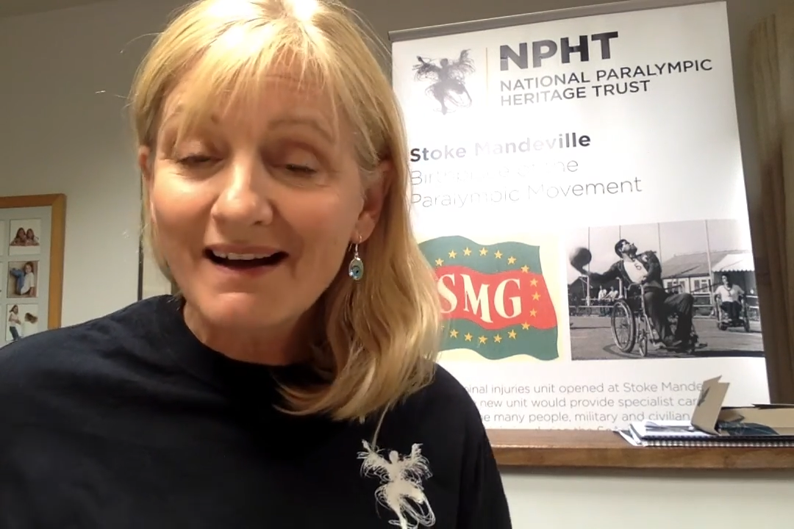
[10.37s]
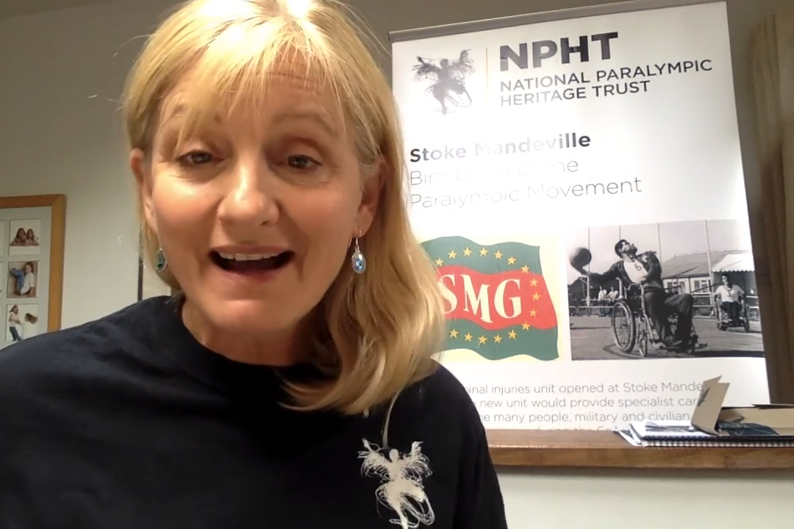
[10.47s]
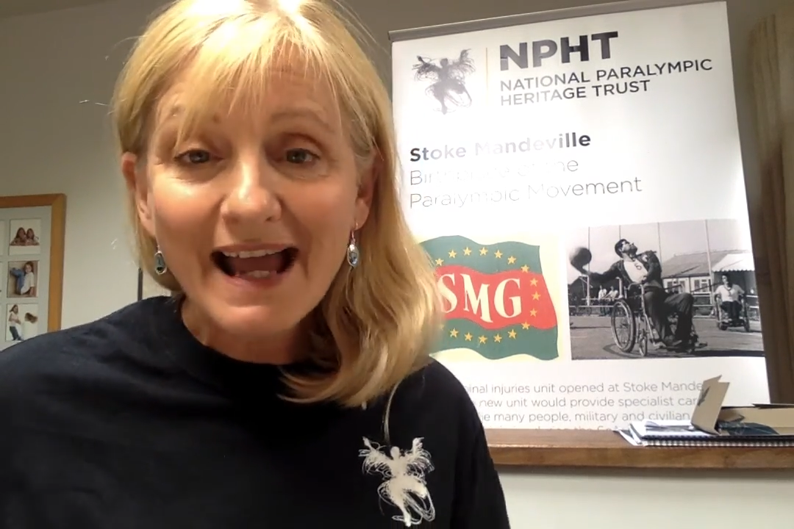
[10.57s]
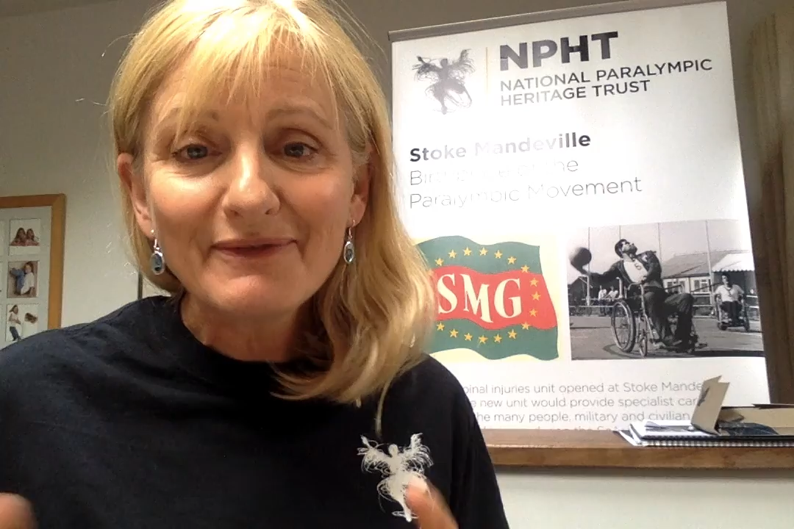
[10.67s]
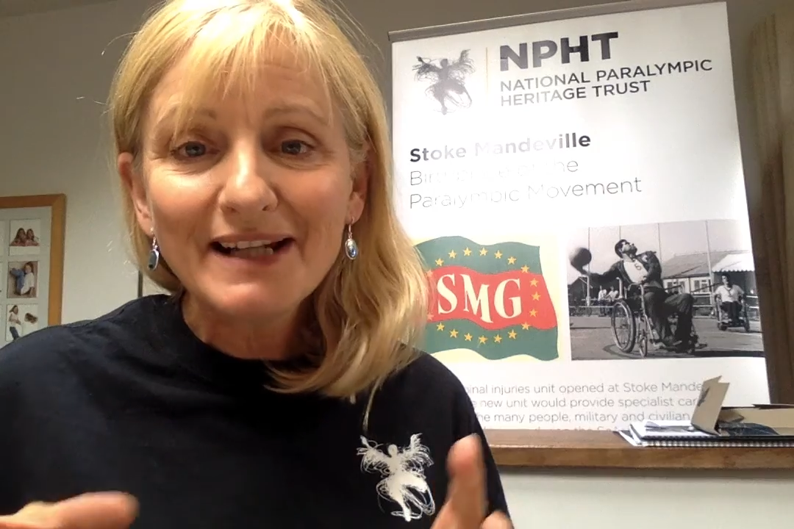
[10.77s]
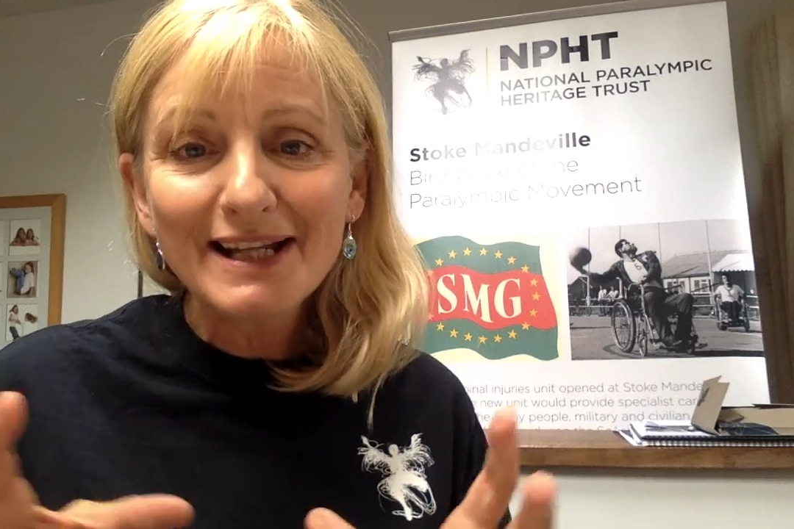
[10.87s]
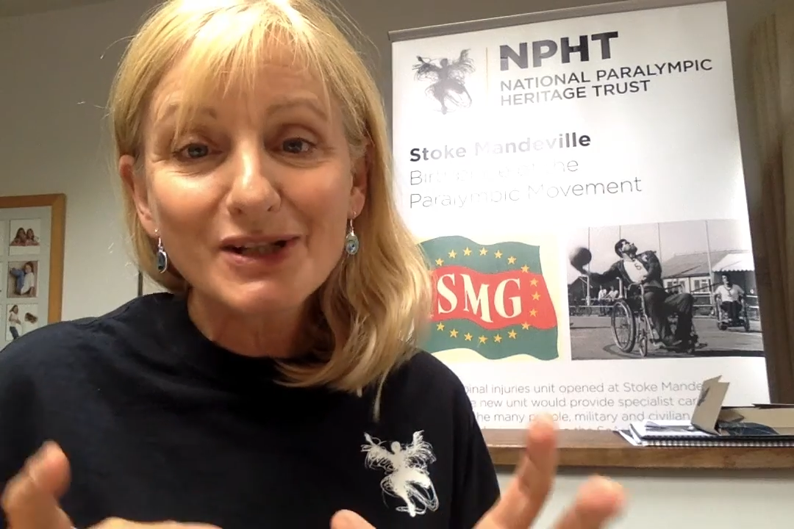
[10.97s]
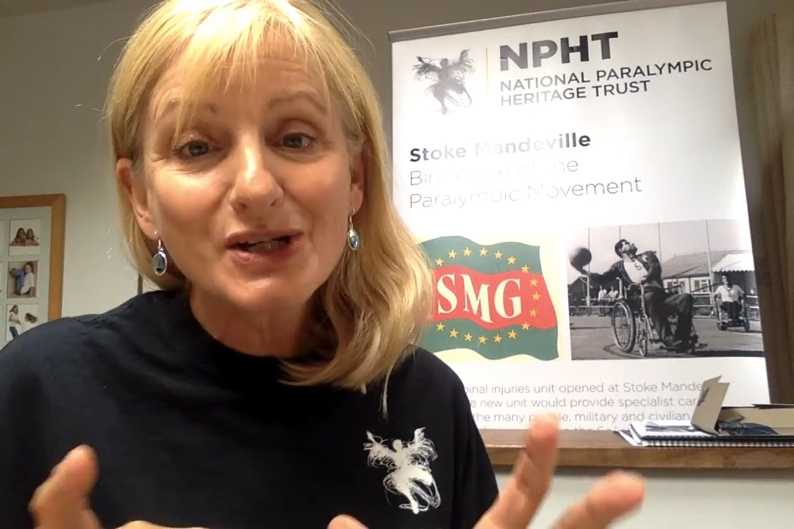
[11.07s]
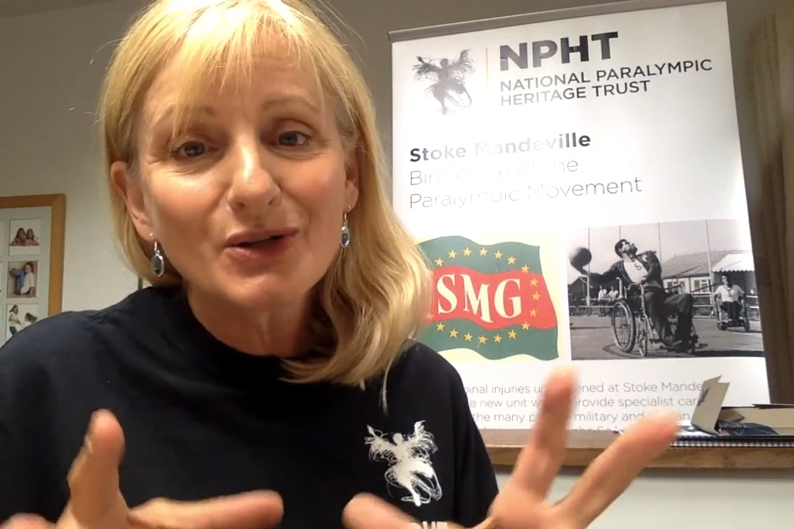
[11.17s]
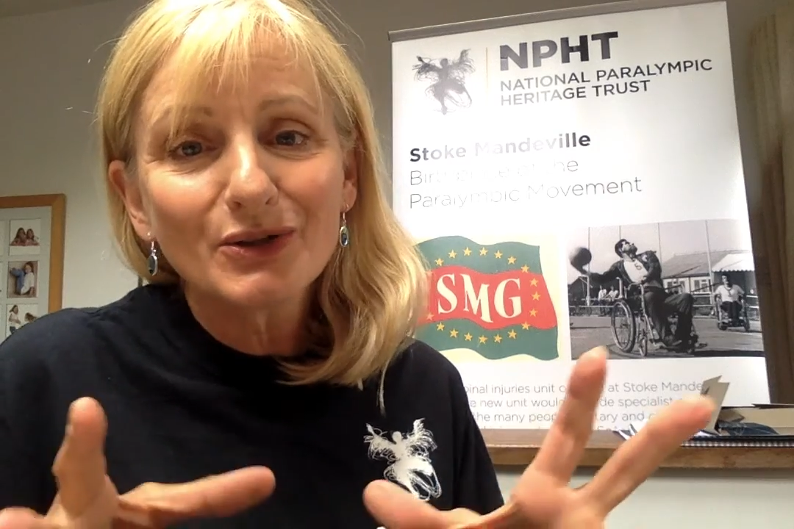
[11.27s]
I haven't
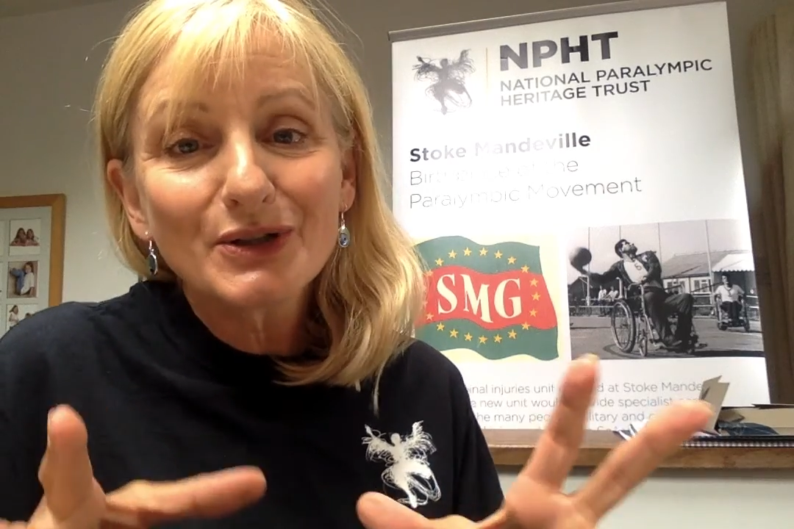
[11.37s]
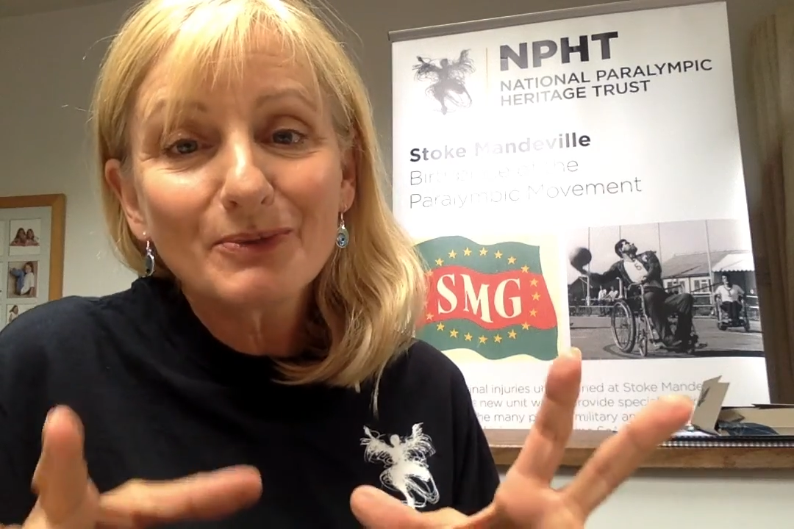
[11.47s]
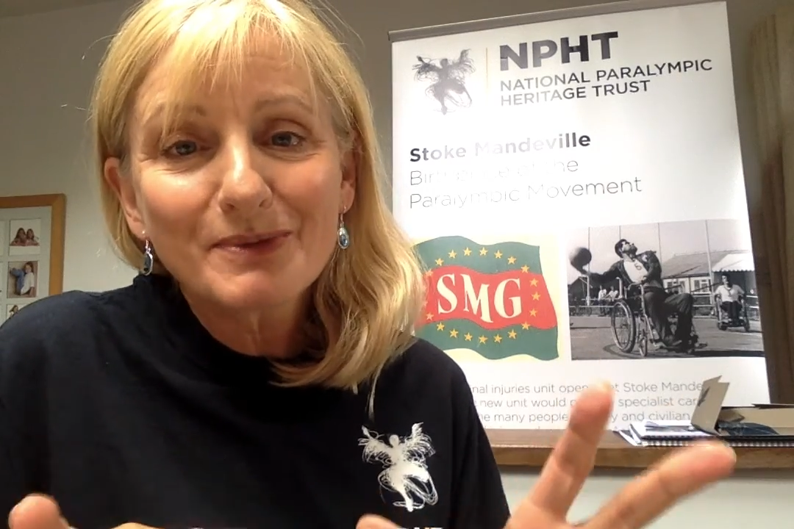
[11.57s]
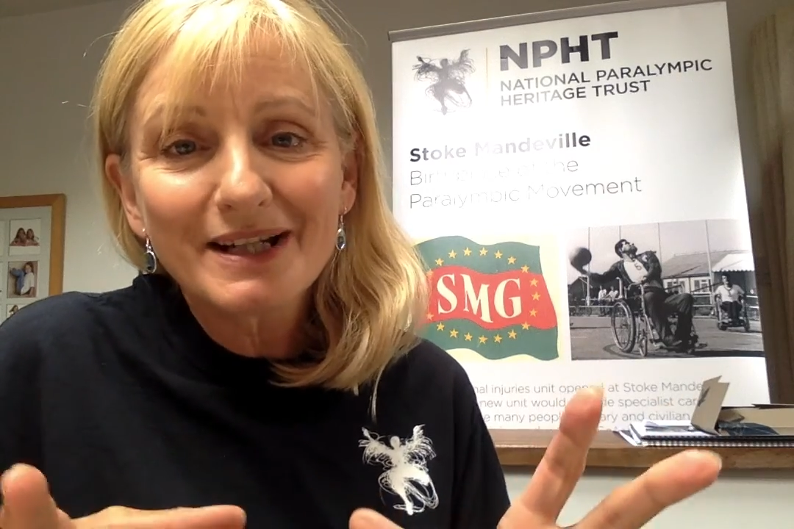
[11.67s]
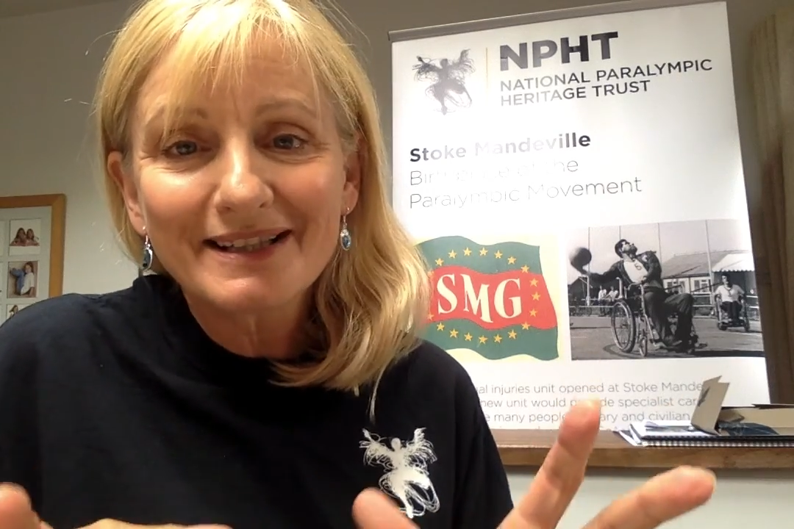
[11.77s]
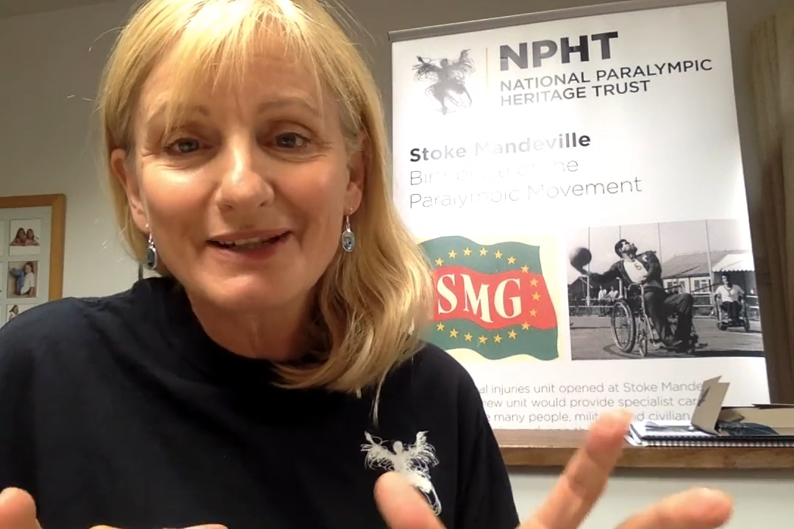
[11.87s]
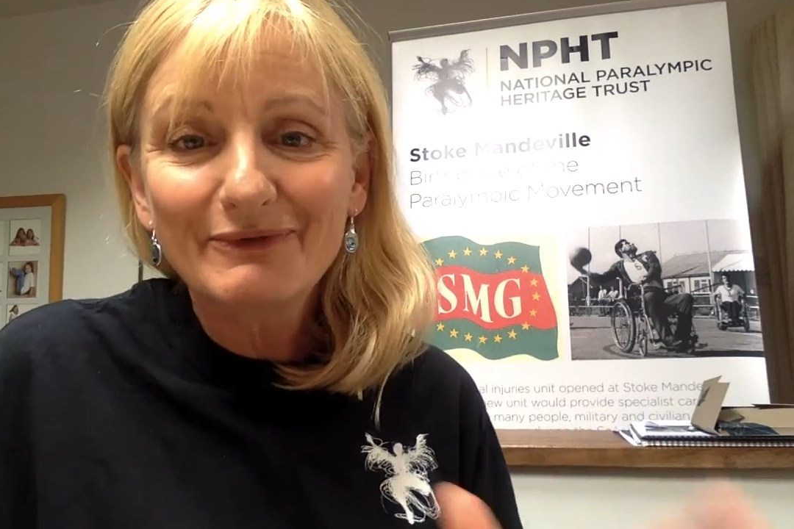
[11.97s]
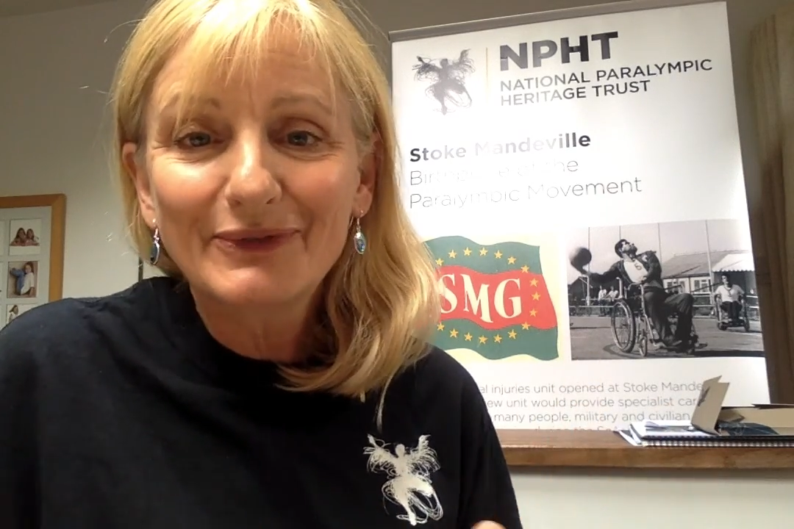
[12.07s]
actually got the object in